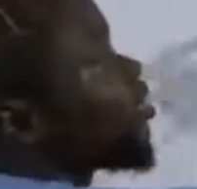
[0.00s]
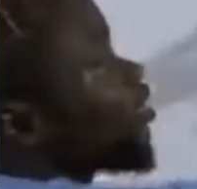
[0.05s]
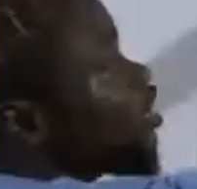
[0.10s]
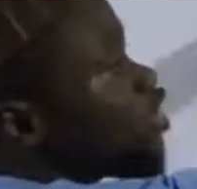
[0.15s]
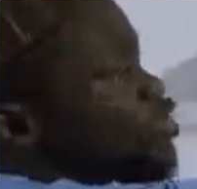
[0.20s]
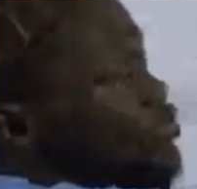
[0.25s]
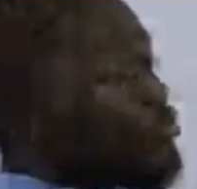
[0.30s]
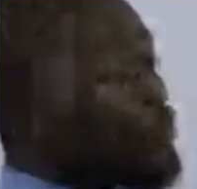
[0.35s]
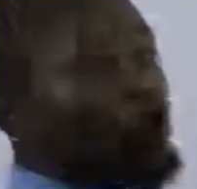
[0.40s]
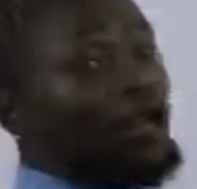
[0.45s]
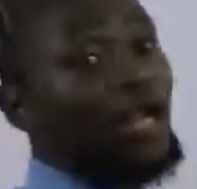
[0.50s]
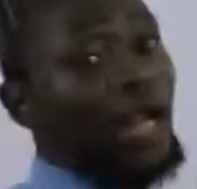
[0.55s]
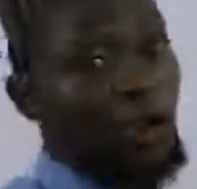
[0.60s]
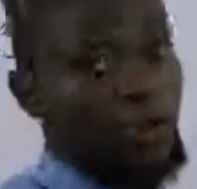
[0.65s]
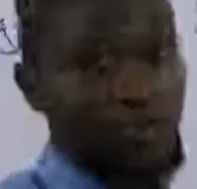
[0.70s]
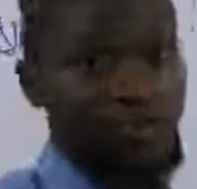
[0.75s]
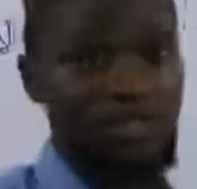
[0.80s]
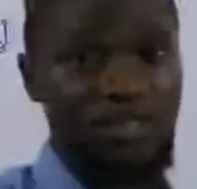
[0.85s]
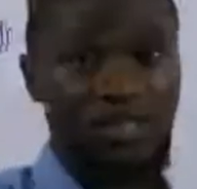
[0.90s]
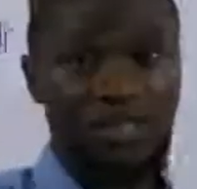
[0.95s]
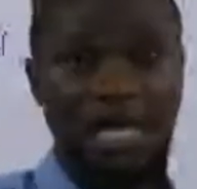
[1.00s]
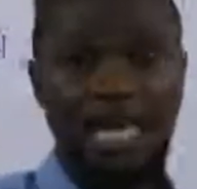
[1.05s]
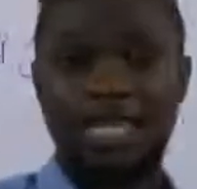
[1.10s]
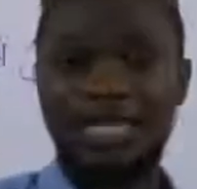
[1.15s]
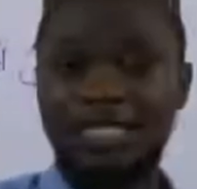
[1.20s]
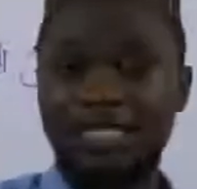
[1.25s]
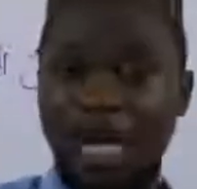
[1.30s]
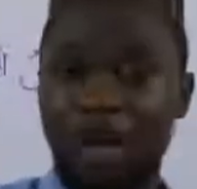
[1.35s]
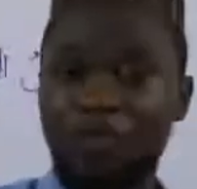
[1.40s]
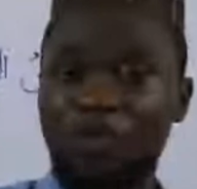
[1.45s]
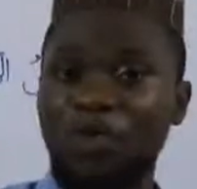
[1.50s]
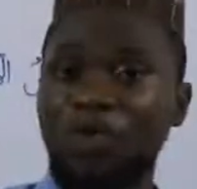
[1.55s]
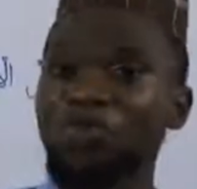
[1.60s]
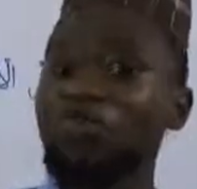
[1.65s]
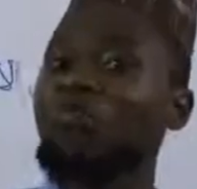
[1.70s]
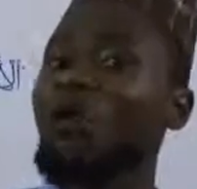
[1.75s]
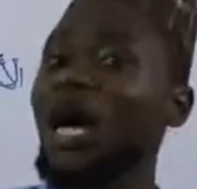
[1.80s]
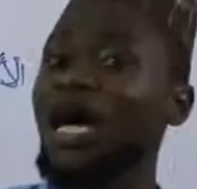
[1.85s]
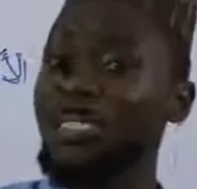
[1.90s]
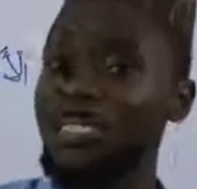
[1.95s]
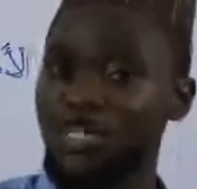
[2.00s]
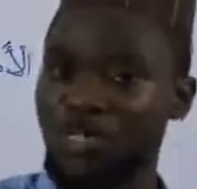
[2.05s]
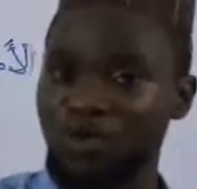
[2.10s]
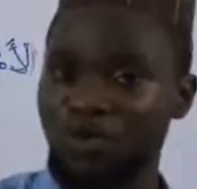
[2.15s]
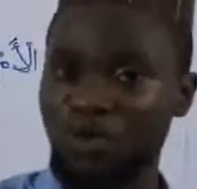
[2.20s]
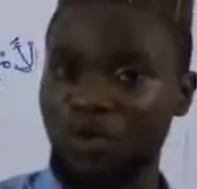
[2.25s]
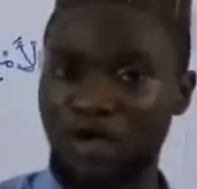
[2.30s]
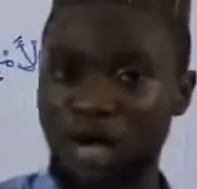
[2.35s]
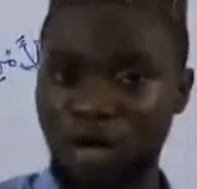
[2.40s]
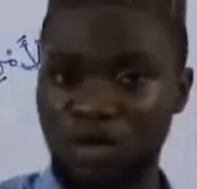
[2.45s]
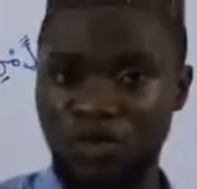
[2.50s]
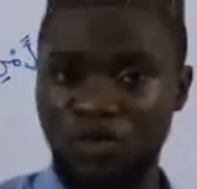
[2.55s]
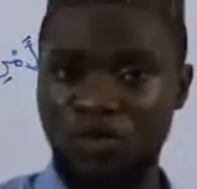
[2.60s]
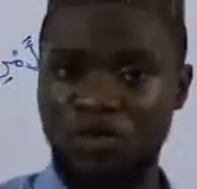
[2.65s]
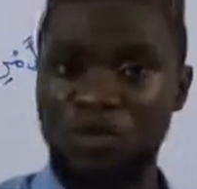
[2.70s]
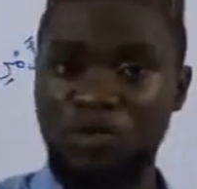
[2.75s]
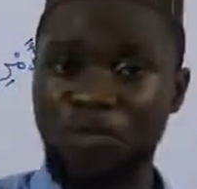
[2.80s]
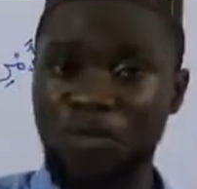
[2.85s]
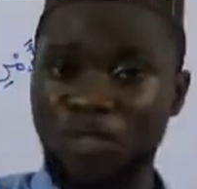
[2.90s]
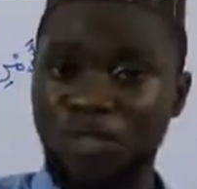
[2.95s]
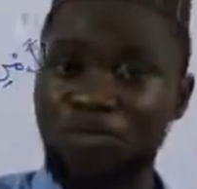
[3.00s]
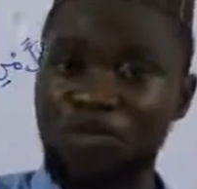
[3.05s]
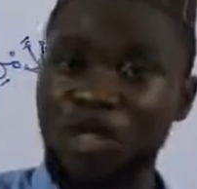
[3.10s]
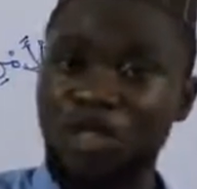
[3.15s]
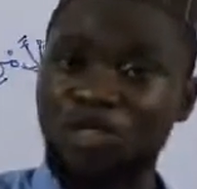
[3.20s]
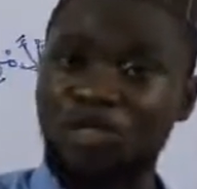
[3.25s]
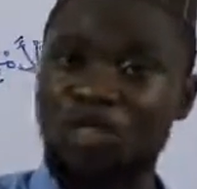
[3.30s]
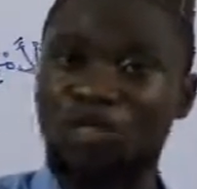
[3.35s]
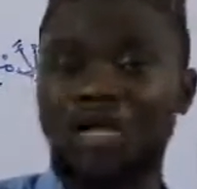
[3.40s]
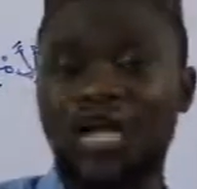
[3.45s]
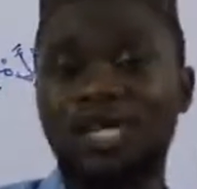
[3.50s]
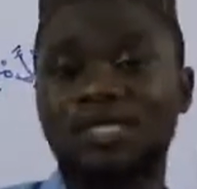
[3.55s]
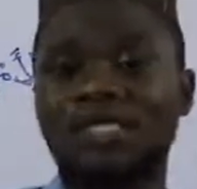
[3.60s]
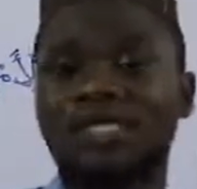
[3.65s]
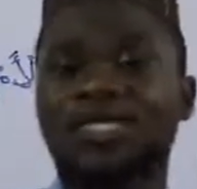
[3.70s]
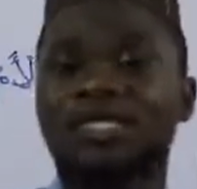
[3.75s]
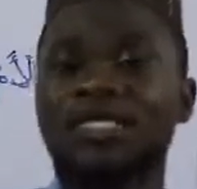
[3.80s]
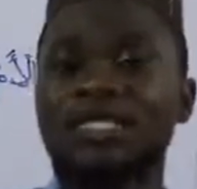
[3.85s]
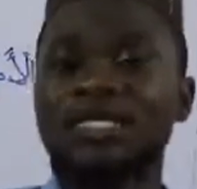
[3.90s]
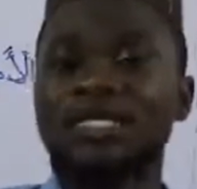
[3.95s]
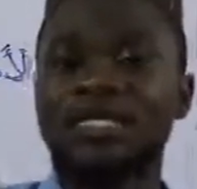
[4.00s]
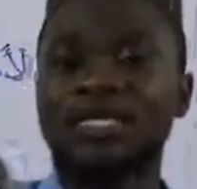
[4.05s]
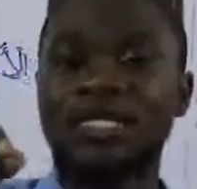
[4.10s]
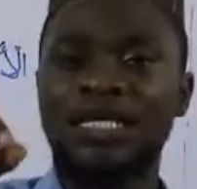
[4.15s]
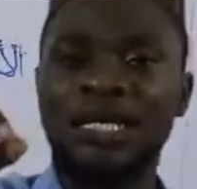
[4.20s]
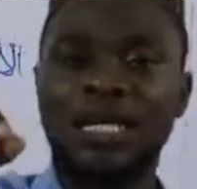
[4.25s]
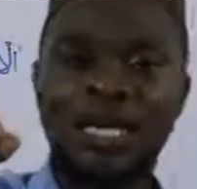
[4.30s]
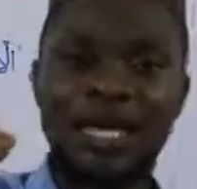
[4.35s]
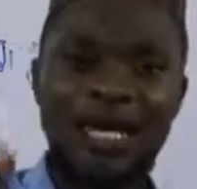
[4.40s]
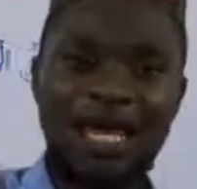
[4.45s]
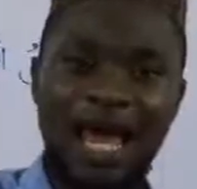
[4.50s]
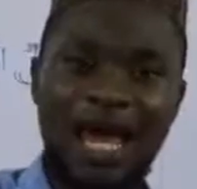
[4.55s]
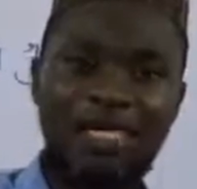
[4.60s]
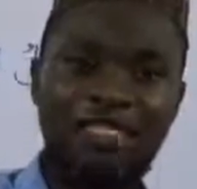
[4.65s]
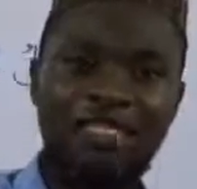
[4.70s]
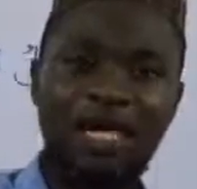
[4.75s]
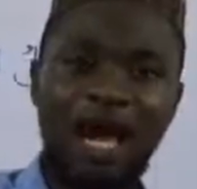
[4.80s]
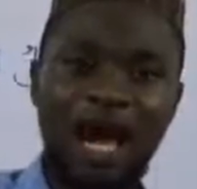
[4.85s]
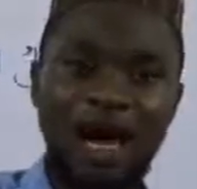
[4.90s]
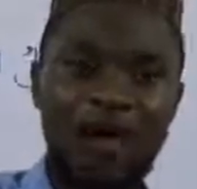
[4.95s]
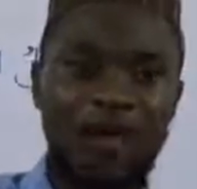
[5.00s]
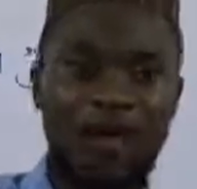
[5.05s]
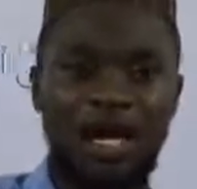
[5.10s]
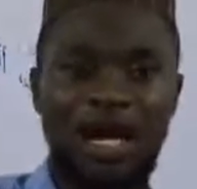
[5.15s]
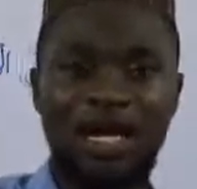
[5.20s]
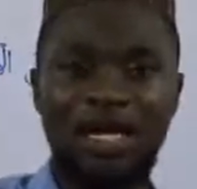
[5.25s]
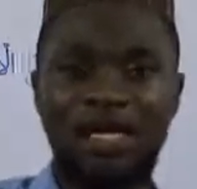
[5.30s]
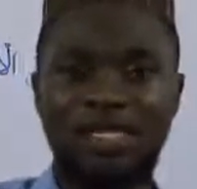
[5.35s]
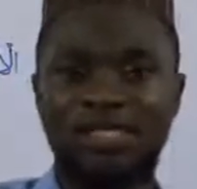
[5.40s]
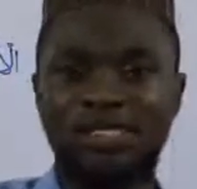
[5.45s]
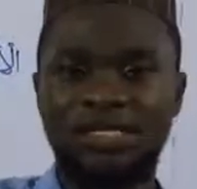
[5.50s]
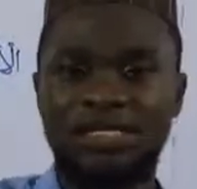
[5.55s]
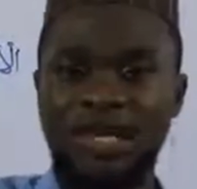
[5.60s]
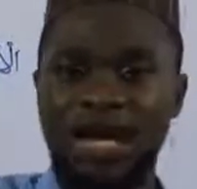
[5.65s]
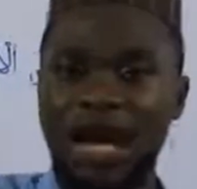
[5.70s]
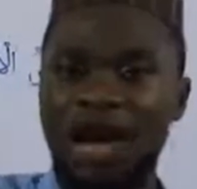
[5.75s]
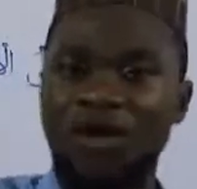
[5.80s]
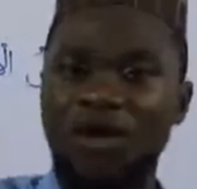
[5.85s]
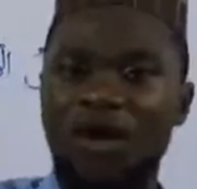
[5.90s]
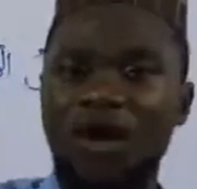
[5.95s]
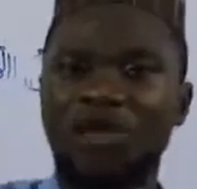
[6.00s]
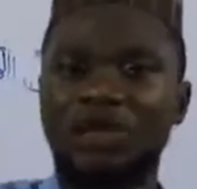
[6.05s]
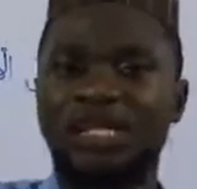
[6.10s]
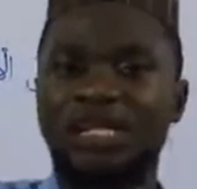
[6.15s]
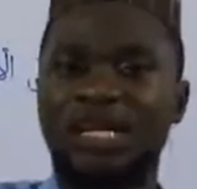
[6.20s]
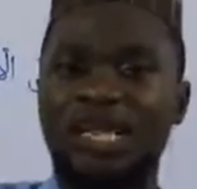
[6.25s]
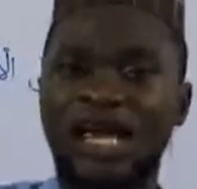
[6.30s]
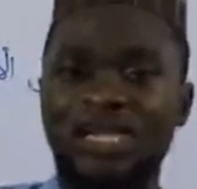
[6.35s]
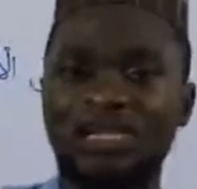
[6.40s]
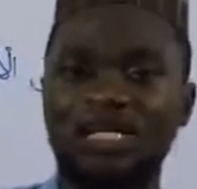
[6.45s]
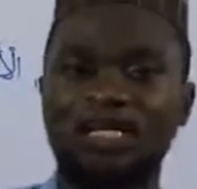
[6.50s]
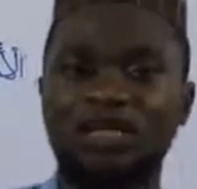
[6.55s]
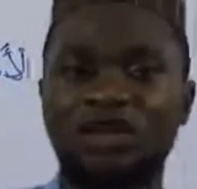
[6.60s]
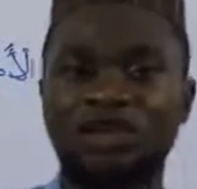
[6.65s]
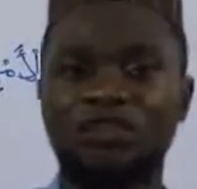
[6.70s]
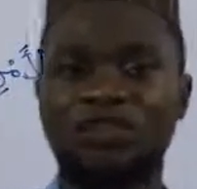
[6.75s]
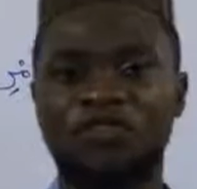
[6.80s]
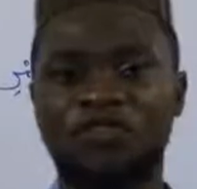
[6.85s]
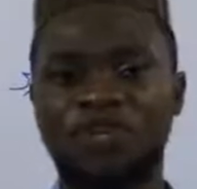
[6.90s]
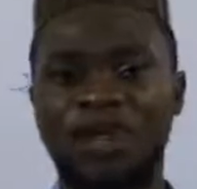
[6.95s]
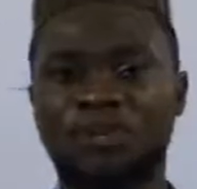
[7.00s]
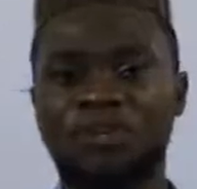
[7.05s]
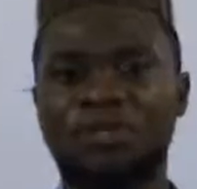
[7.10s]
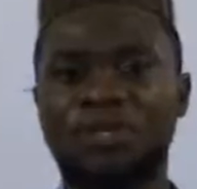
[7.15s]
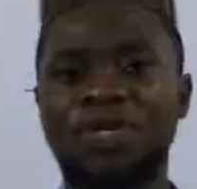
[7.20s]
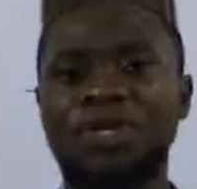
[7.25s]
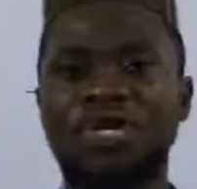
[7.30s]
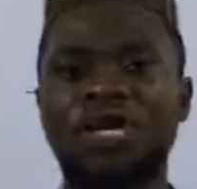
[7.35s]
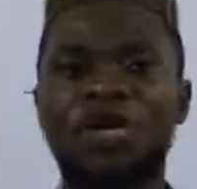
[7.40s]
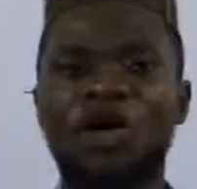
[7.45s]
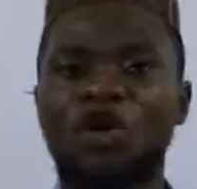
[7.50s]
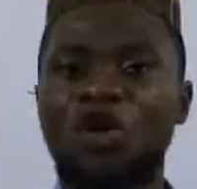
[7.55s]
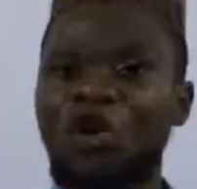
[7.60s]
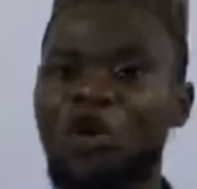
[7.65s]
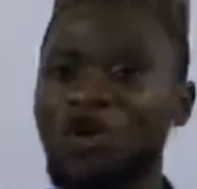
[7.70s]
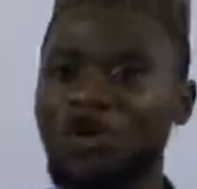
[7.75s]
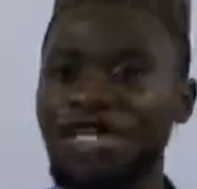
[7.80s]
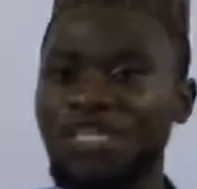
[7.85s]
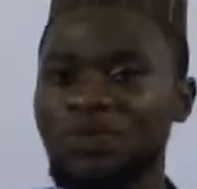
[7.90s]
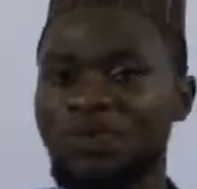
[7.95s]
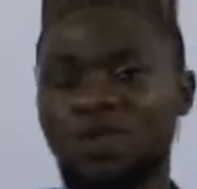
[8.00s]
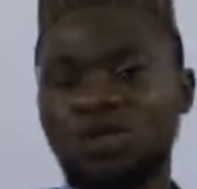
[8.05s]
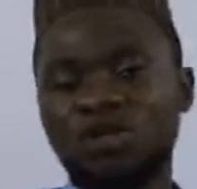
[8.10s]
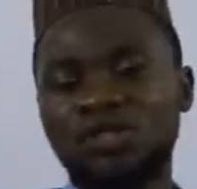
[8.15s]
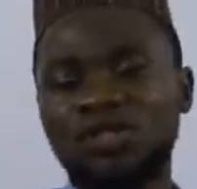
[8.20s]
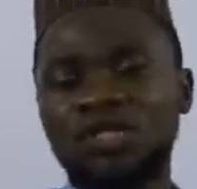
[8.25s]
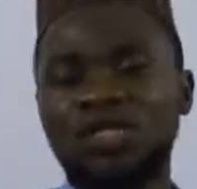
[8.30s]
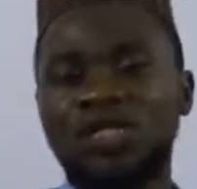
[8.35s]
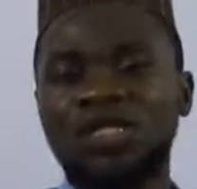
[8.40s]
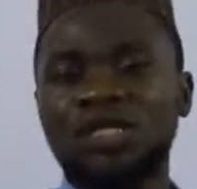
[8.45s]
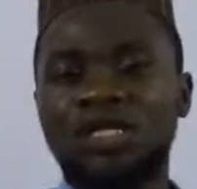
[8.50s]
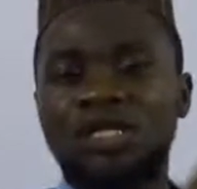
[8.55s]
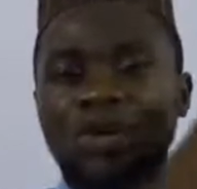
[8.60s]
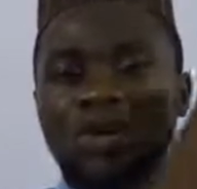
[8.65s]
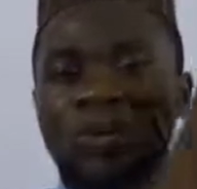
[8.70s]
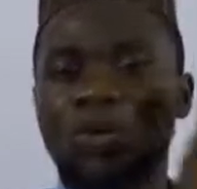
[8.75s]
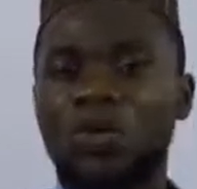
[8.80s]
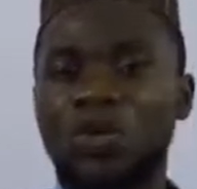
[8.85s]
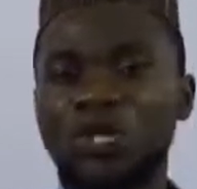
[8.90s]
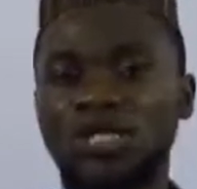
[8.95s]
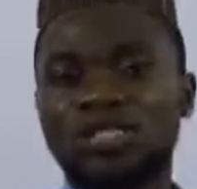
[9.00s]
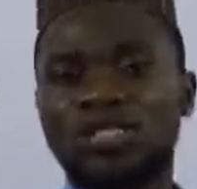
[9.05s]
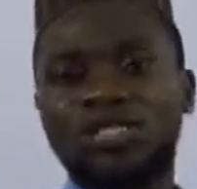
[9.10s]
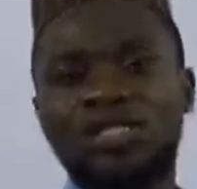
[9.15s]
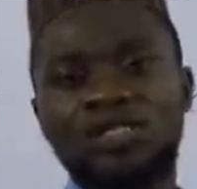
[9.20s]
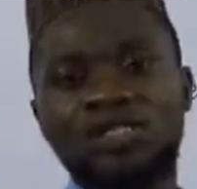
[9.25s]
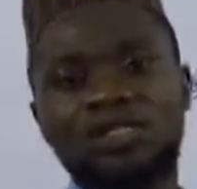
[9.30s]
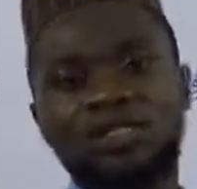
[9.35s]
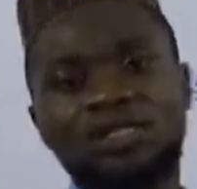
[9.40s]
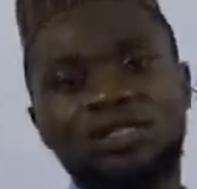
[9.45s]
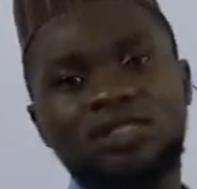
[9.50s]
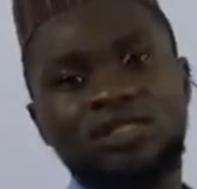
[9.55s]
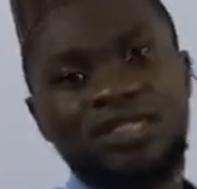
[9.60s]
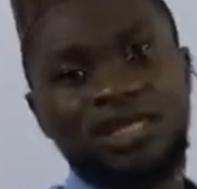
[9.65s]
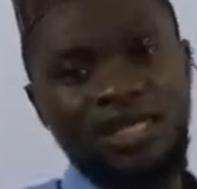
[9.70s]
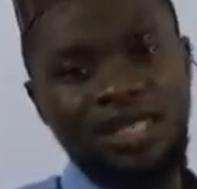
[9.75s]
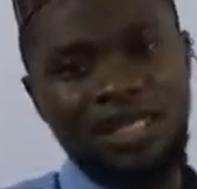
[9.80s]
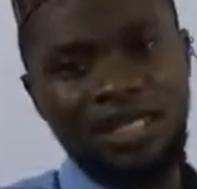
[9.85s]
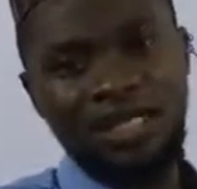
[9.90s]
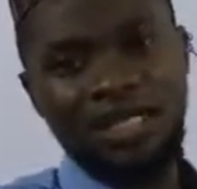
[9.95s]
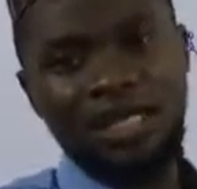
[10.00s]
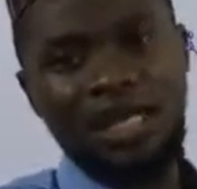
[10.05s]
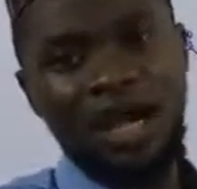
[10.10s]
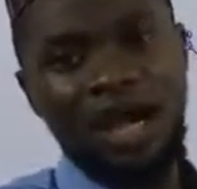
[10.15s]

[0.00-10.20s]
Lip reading: these pronouns, anytime we want to add these pronouns, we must make sure that the last haraka, that is the haraka on the last letter of the verb, corresponds with the